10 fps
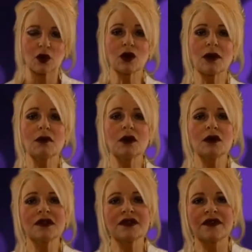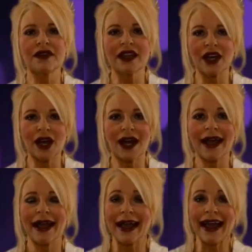removes fear,
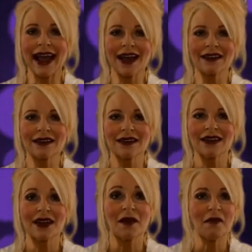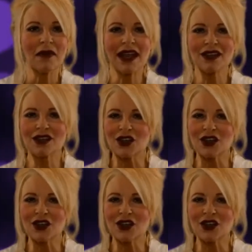and makes